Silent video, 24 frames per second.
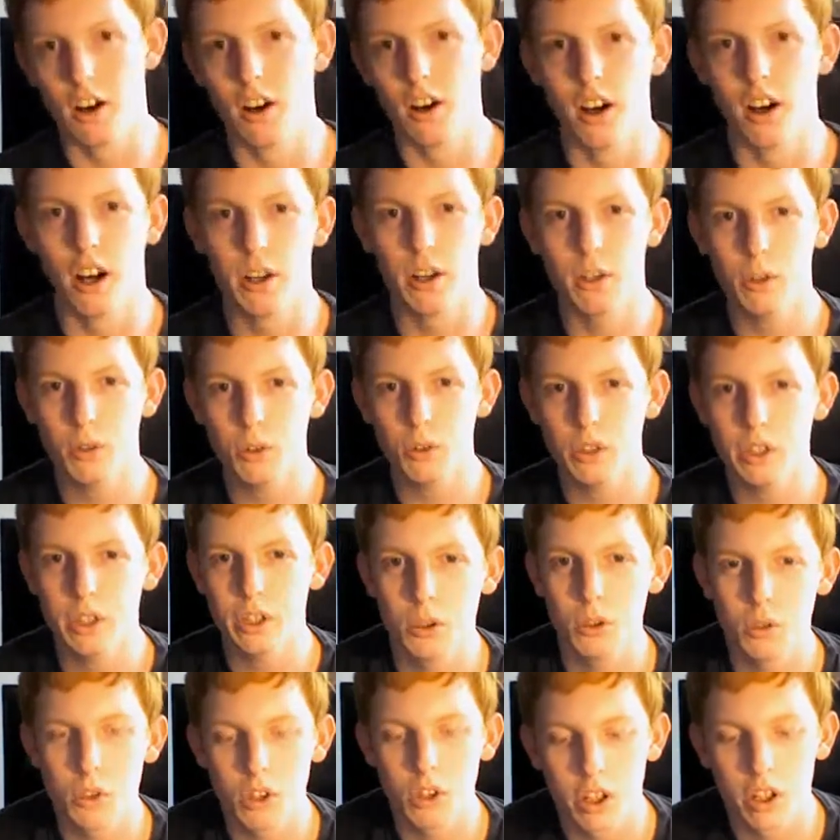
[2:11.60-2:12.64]
I don't really own
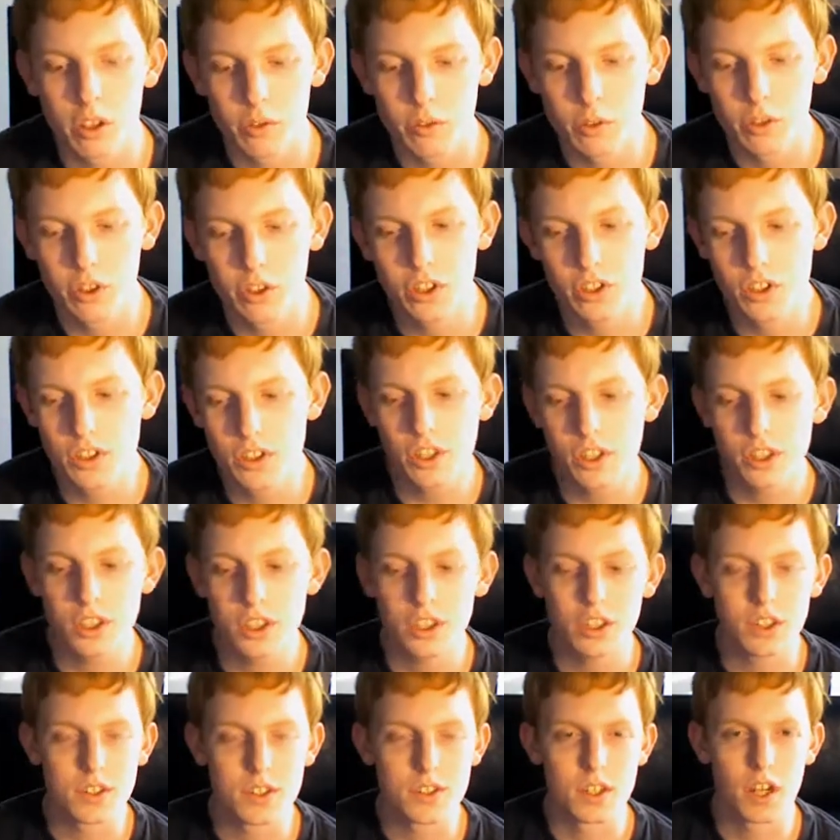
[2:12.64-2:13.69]
a lot of green tea
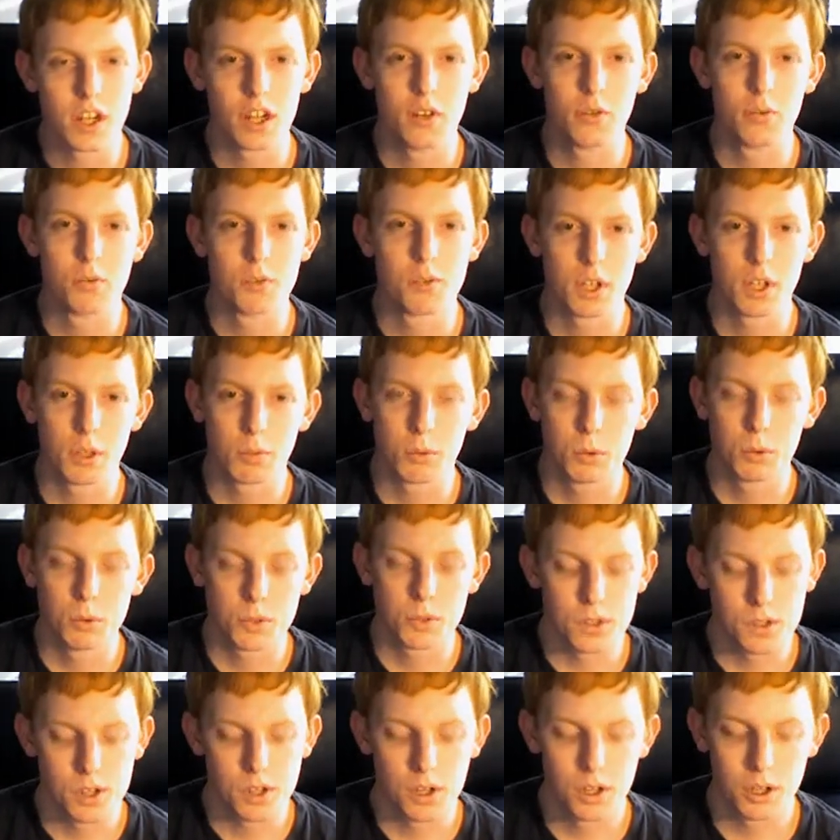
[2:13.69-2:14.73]
aside from
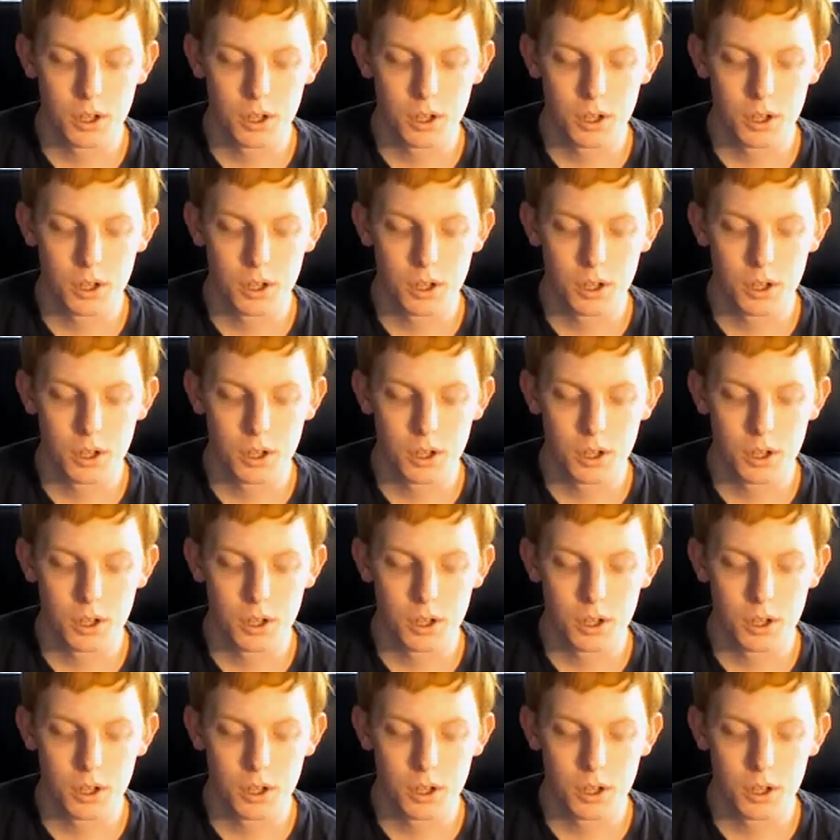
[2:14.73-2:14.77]
samples.